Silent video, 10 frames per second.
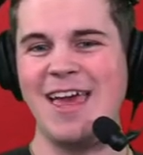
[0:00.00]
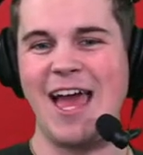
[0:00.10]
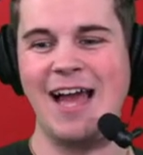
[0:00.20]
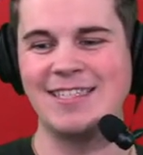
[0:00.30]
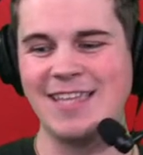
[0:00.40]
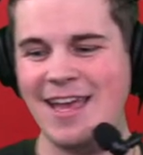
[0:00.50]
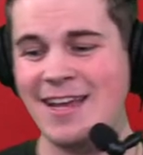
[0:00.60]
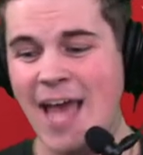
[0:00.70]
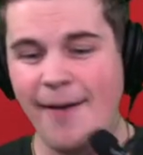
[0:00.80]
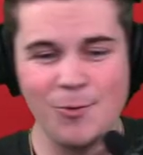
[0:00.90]

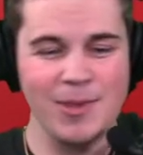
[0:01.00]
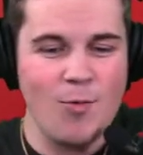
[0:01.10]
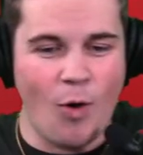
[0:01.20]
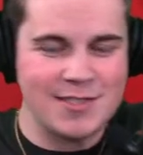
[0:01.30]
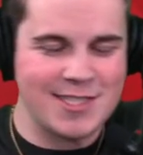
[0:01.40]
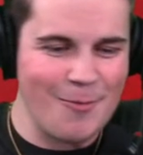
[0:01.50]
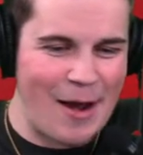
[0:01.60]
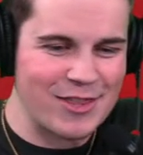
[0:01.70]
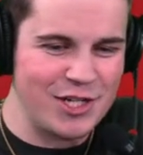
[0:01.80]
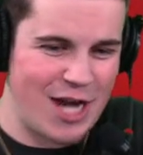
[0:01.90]
And Calvin really wants to go
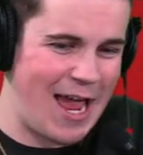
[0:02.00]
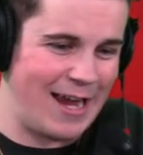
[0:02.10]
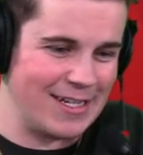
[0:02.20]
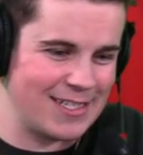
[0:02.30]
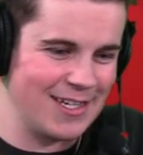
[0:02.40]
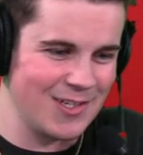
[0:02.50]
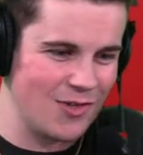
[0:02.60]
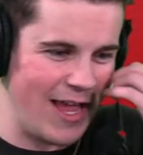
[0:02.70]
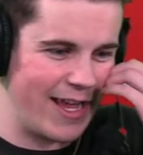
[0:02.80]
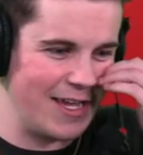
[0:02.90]
back to the Jags. So,
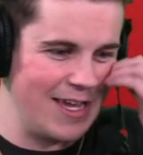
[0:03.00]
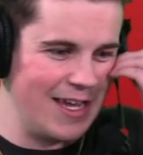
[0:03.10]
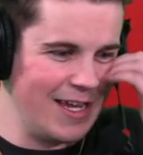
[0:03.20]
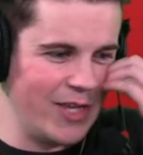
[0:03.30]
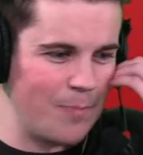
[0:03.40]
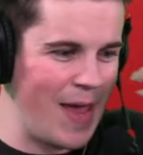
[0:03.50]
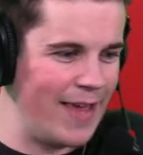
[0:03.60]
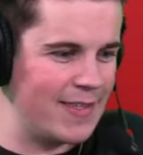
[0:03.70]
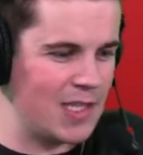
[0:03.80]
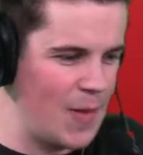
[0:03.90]
like, they're paying
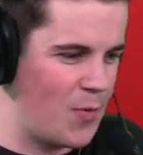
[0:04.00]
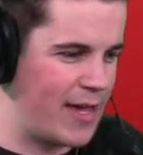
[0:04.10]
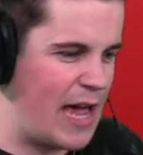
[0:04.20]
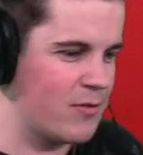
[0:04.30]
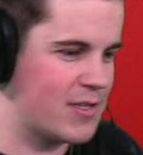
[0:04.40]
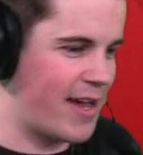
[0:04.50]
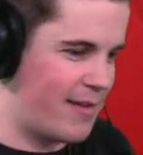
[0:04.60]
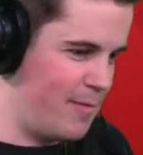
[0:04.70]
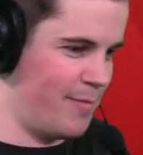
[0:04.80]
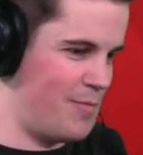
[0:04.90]
these other people, and Calvin's like,
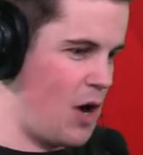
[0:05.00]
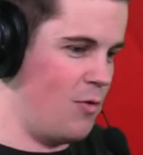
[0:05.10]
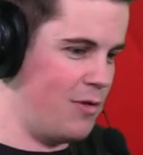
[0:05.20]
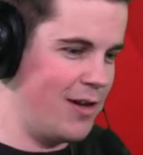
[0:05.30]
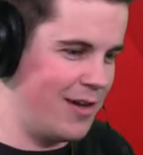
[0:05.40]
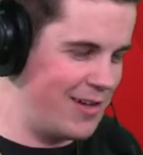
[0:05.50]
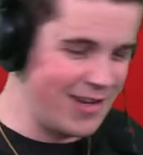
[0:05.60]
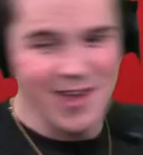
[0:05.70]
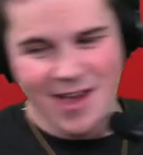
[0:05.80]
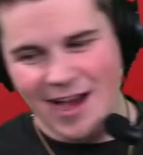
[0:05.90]
"Bro,
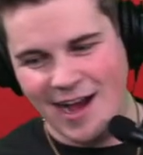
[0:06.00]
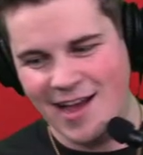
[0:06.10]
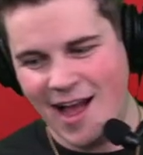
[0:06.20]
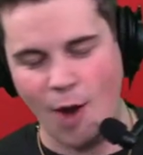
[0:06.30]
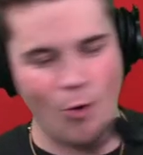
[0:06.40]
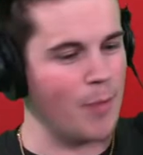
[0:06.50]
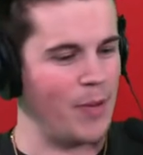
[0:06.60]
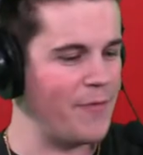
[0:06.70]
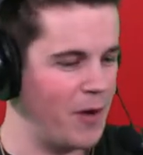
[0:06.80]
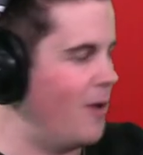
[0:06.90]
I want to
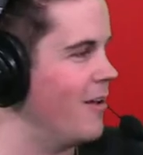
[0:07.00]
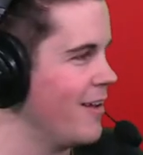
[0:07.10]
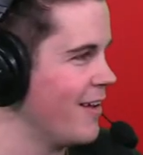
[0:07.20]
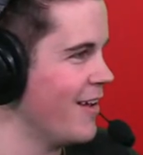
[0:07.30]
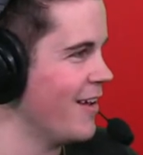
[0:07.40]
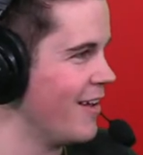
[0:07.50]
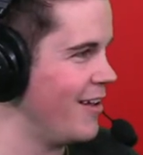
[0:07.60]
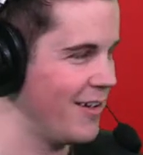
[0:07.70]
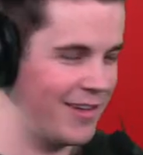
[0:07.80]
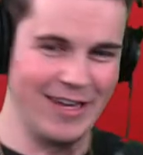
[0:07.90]
play for y'all."
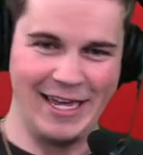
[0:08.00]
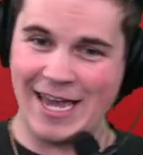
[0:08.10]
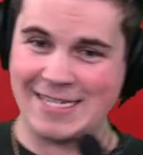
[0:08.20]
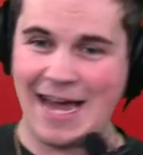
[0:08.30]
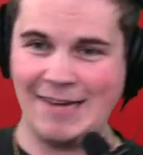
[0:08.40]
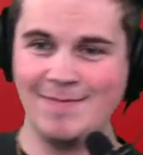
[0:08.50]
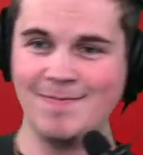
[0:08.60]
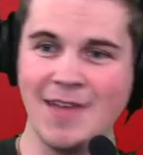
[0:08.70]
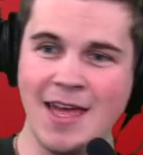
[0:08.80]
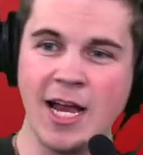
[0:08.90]
He's not.
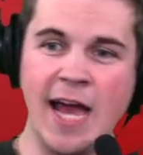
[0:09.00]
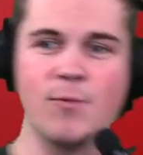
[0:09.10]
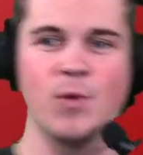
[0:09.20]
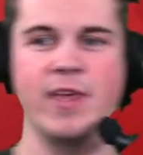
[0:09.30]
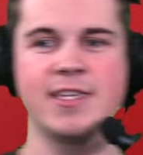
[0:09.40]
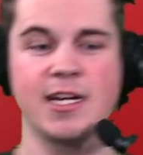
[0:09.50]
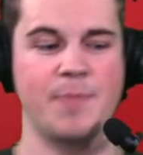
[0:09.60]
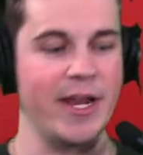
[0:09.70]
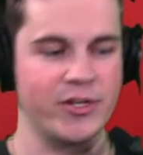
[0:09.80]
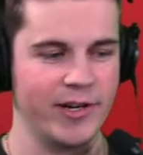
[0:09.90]
Calvin really is such a
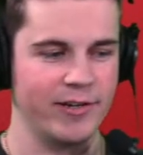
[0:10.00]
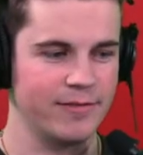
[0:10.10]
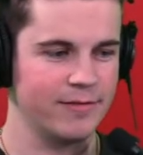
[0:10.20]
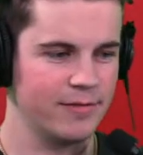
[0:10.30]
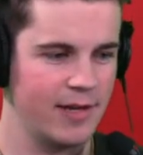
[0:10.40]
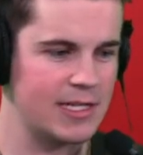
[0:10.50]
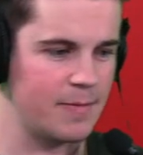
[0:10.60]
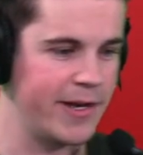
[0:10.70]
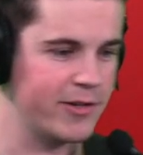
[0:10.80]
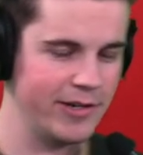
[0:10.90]
patriot. He's such a
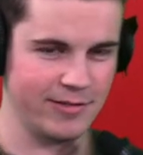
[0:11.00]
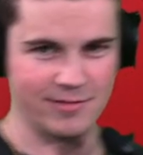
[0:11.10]
patriot.